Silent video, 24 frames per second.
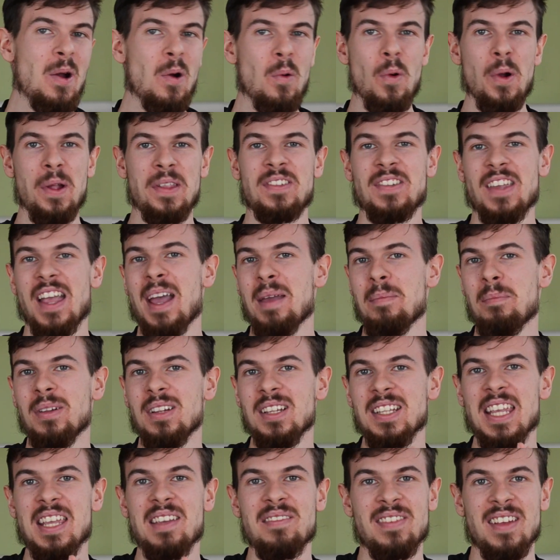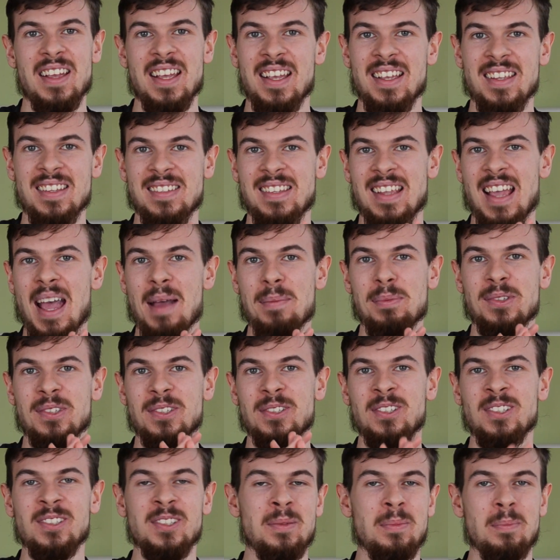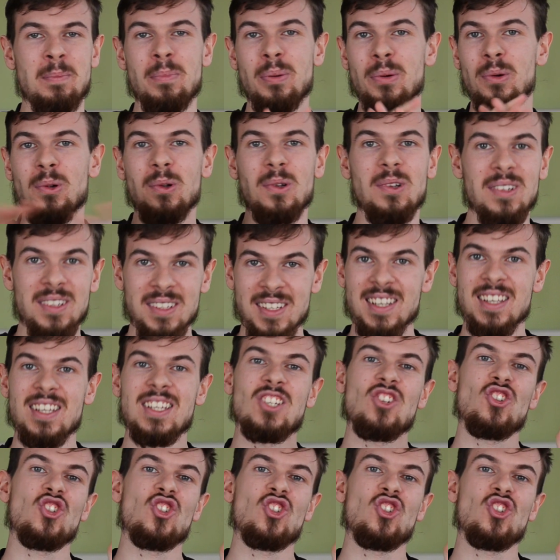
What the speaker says: which I believe is absolute bull.